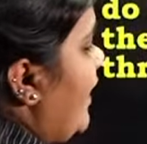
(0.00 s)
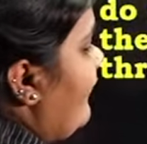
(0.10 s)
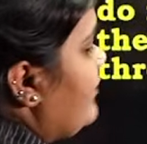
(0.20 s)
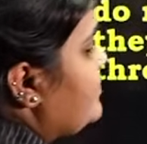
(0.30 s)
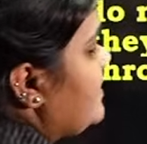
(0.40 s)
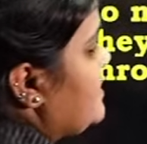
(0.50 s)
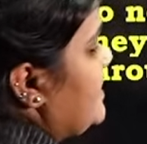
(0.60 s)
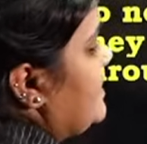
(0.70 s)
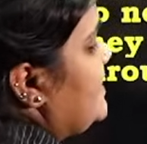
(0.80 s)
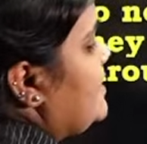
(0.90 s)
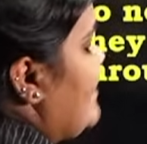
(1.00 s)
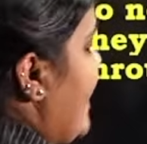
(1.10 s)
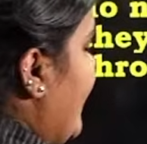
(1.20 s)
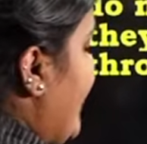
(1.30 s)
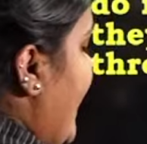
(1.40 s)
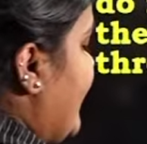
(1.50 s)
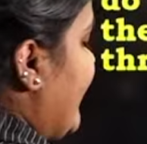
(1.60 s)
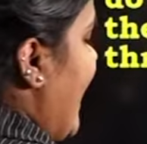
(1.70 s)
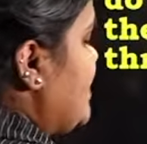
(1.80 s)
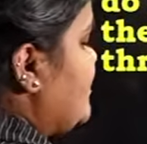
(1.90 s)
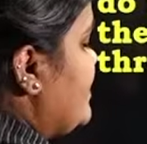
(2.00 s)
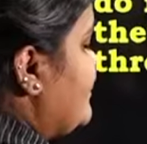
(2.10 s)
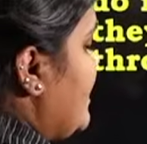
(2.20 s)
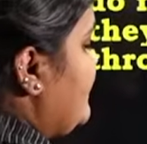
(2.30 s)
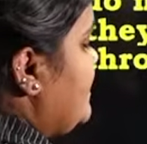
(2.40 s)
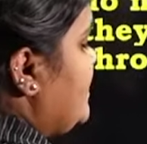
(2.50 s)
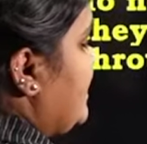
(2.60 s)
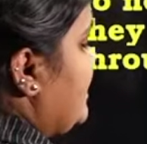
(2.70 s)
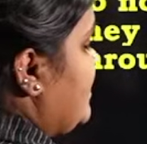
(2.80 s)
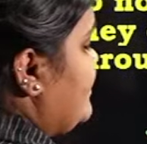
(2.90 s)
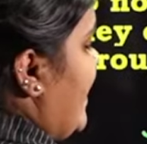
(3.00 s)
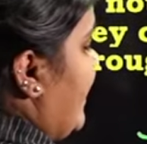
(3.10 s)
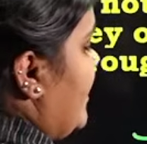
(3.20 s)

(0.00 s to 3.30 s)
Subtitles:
waves means in this manner and transverse means in this manner.